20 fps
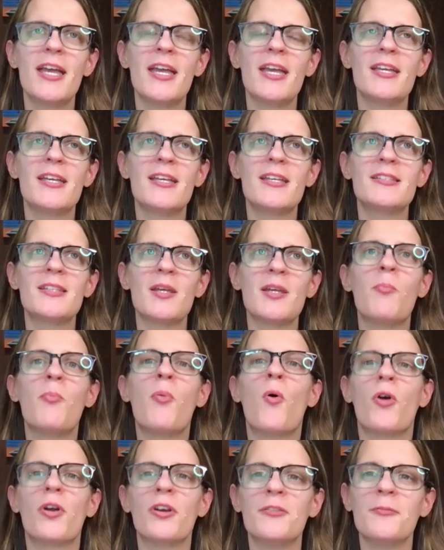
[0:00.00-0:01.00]
is
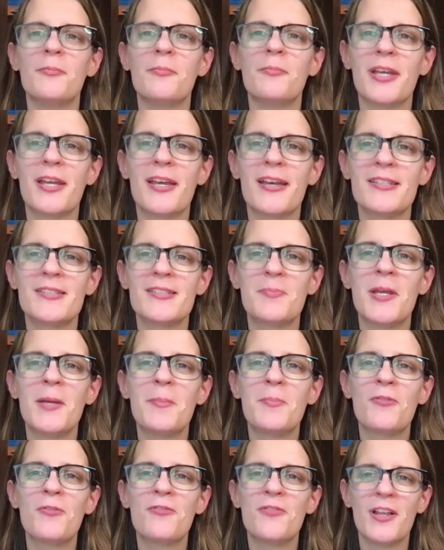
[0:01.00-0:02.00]
important, because
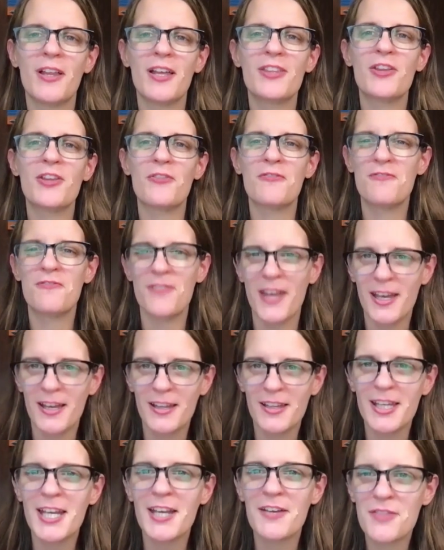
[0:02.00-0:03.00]
people feel like they're
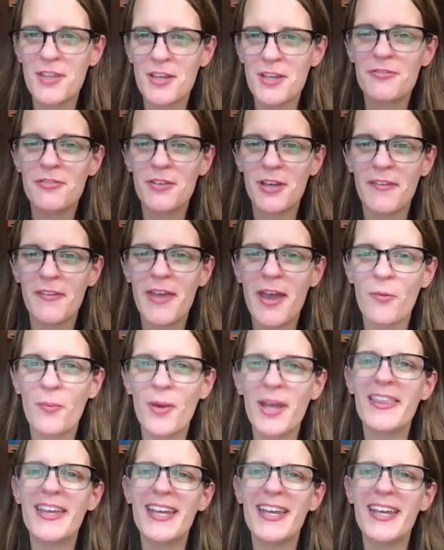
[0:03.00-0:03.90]
failing if they feel that way.